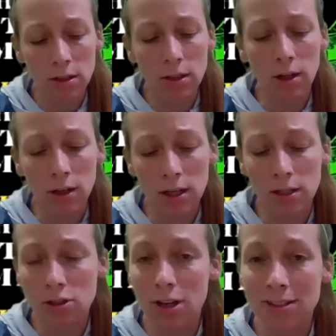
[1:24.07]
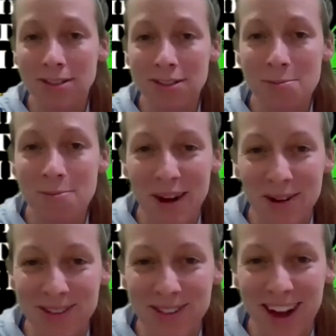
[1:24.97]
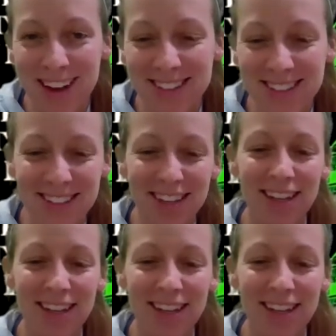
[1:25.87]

Look, it's just tomato sauce.